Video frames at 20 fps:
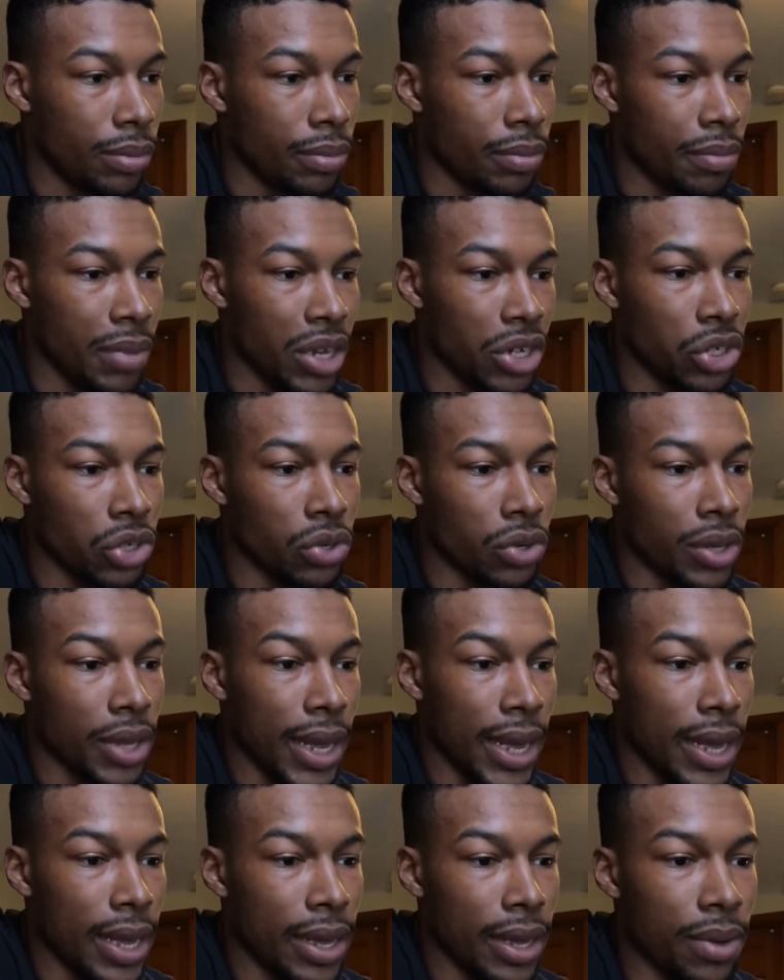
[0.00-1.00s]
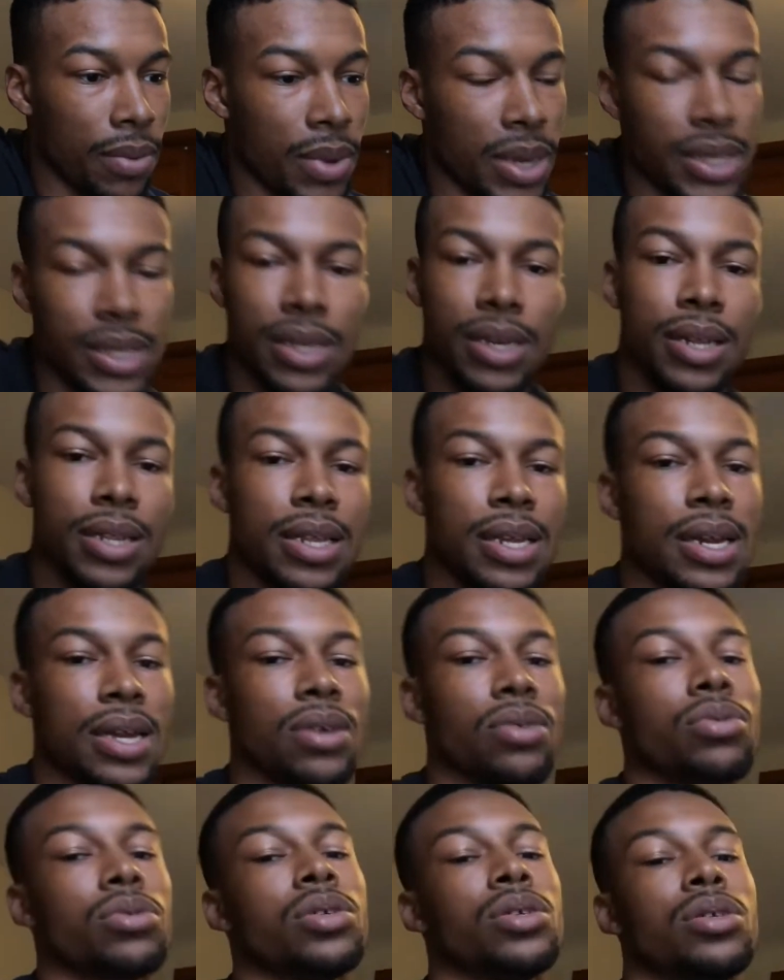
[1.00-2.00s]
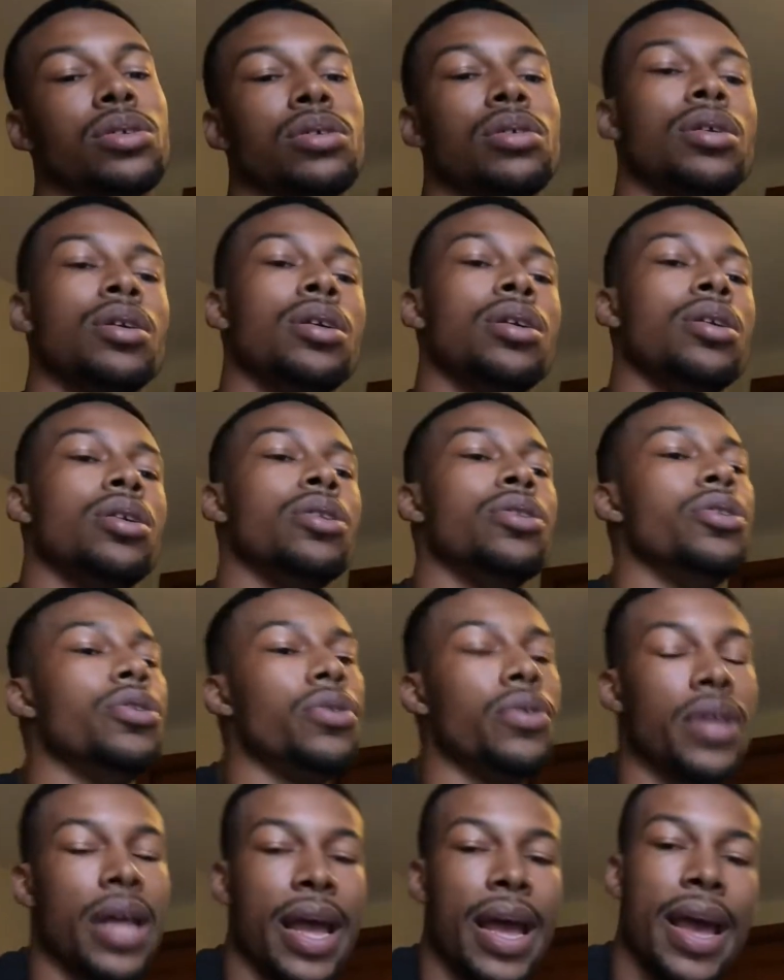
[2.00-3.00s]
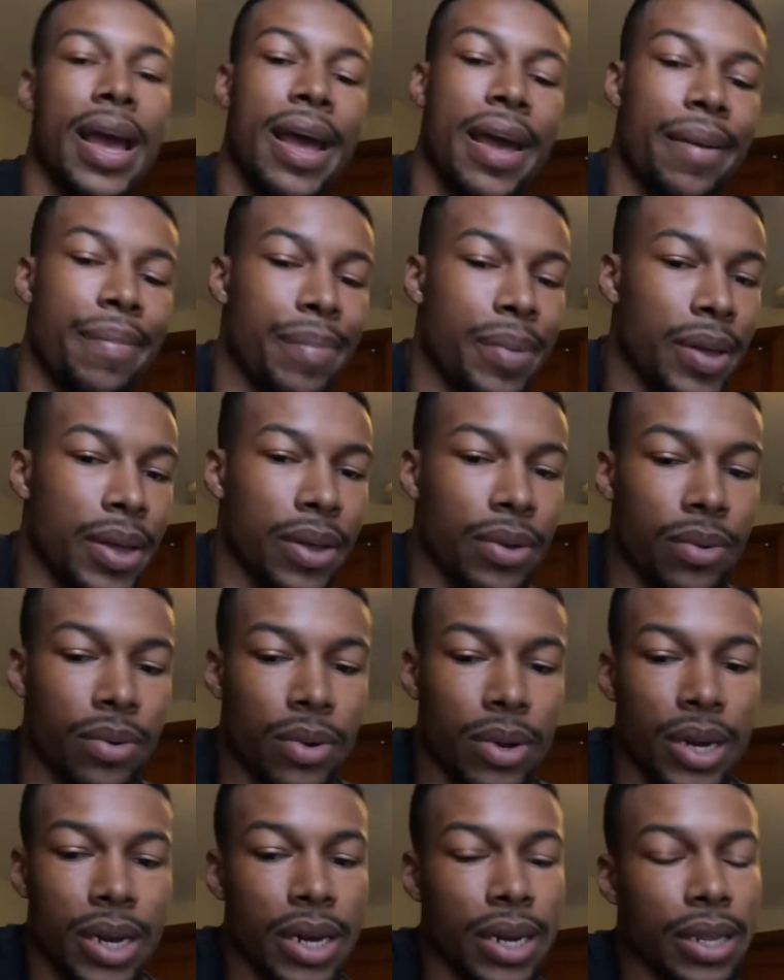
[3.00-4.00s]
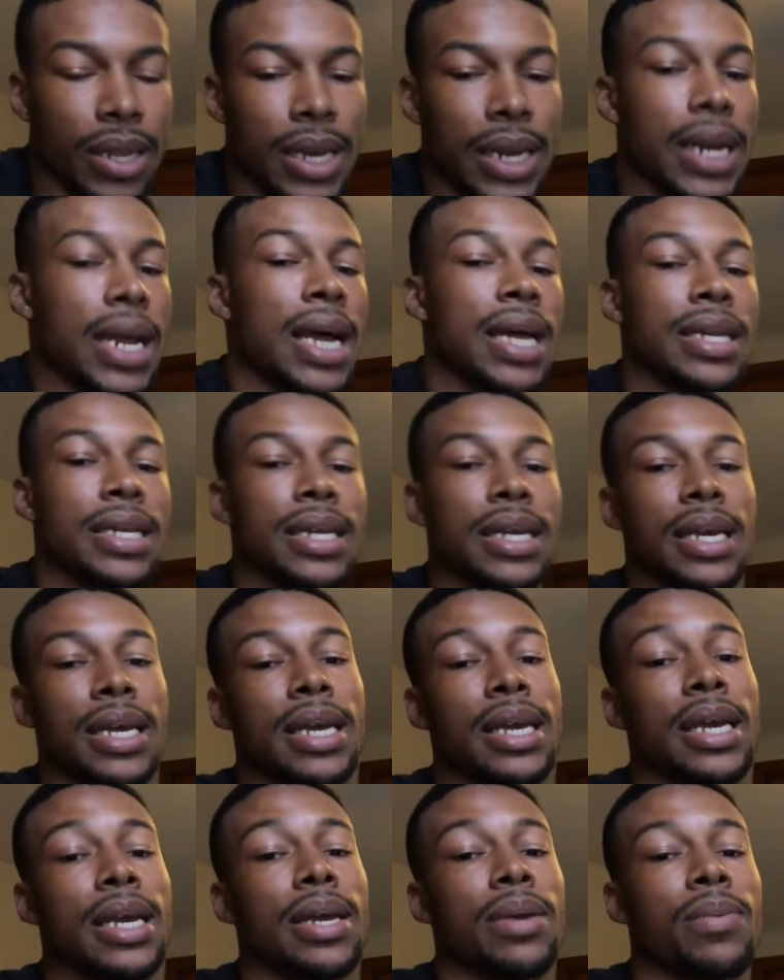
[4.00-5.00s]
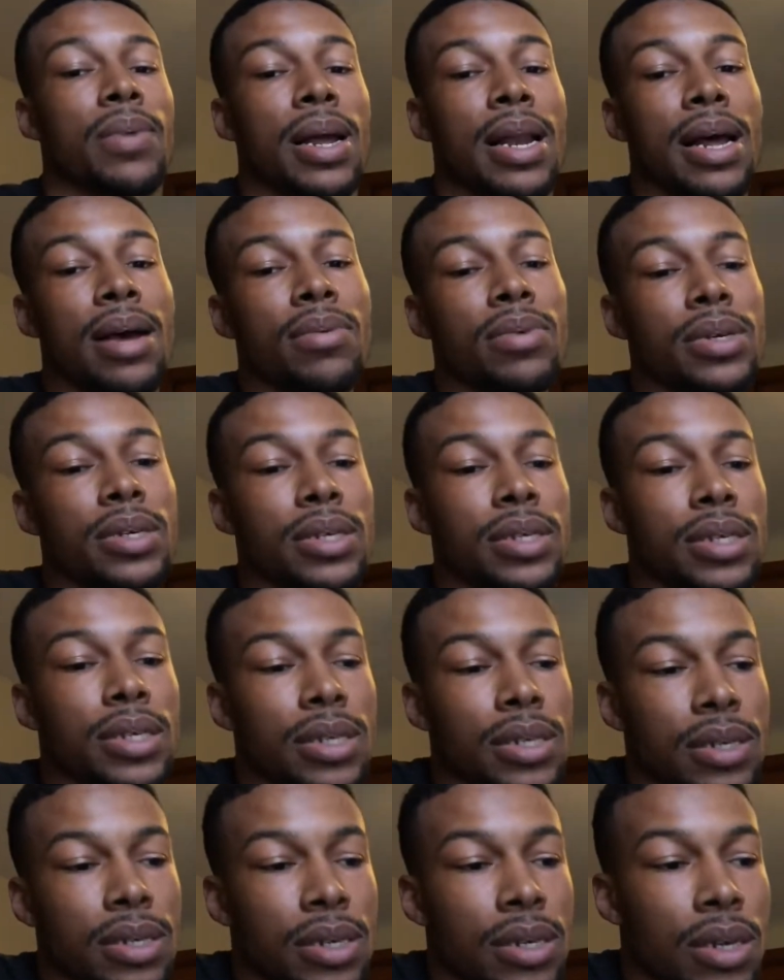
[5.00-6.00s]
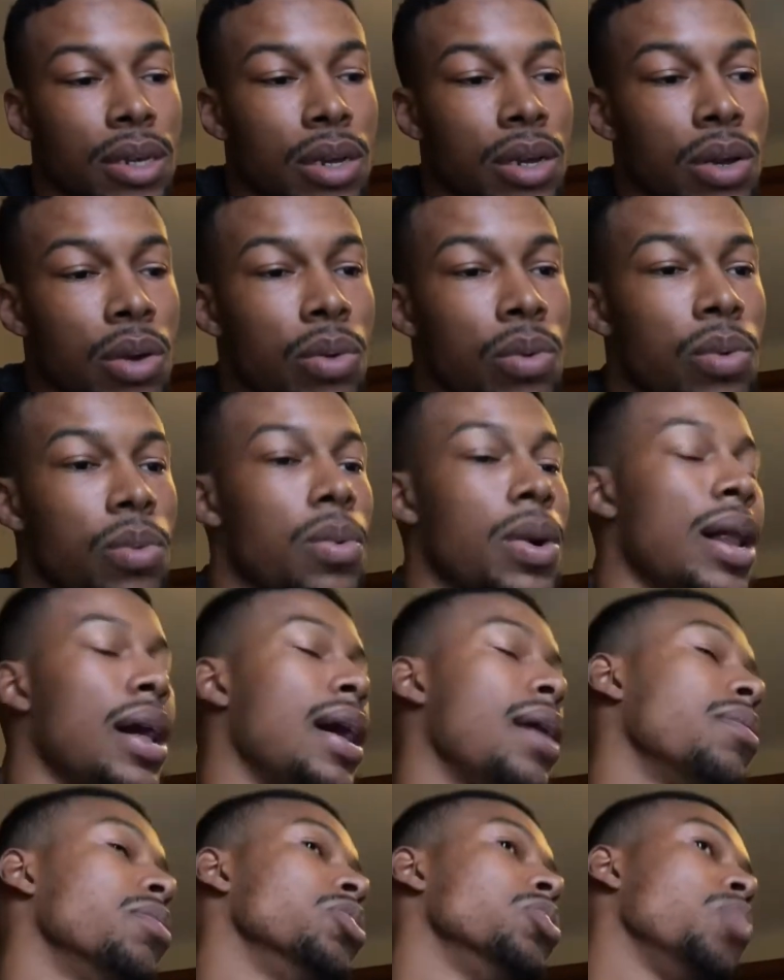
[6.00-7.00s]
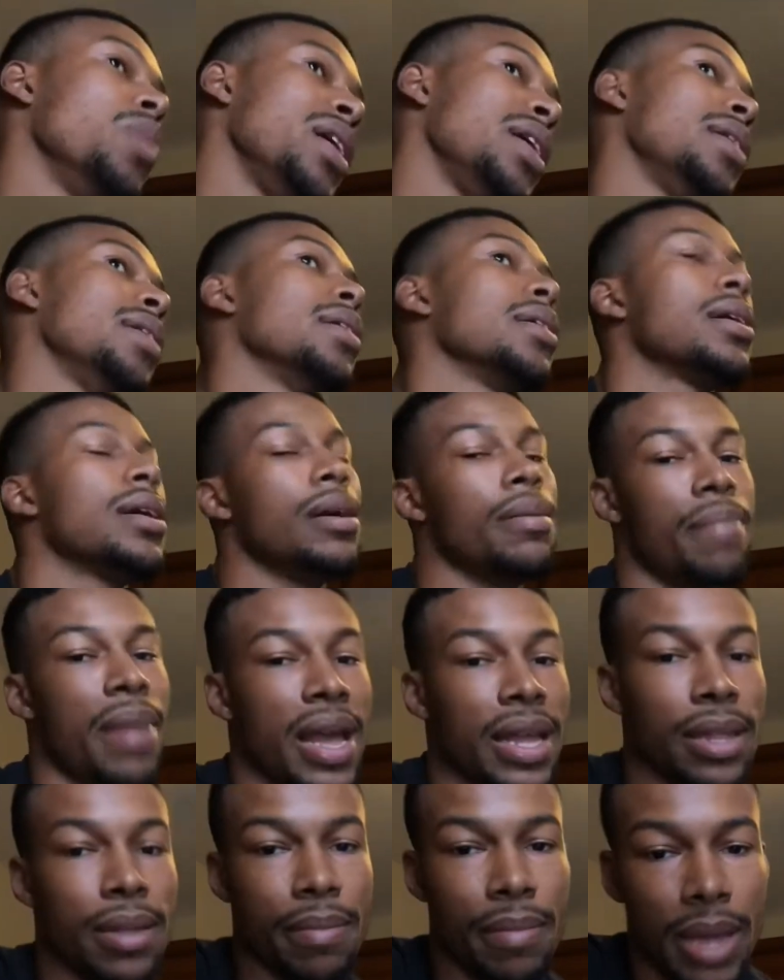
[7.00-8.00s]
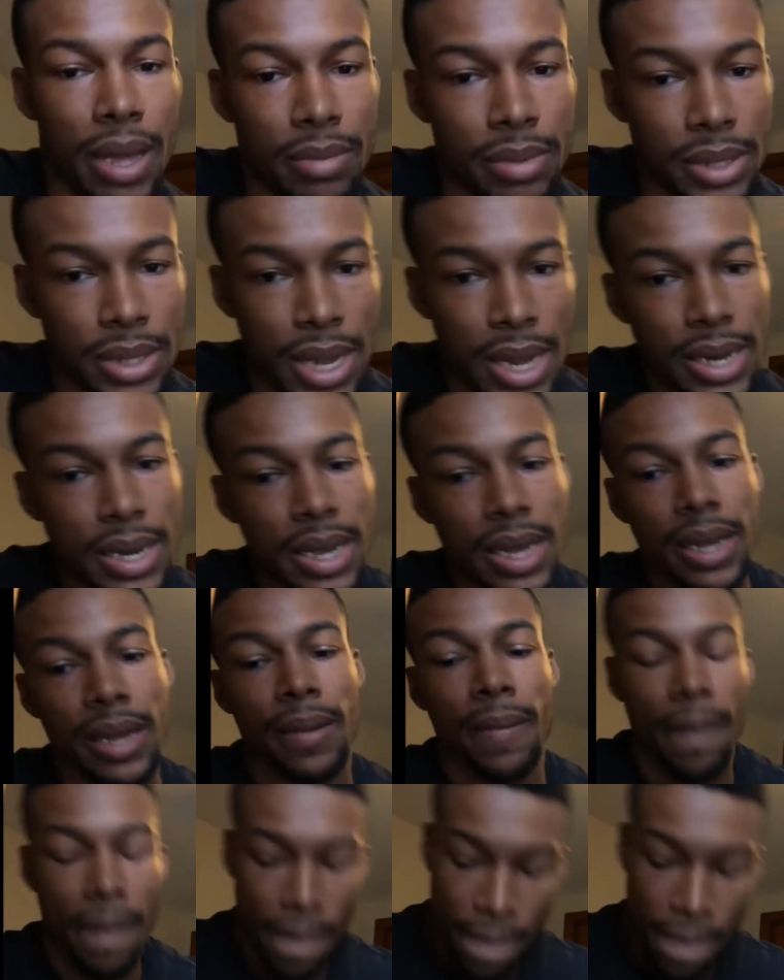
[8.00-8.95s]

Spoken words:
make sure that it wasn't nothing else new that happened or anything that I did while I was waiting to come back to Meps that day.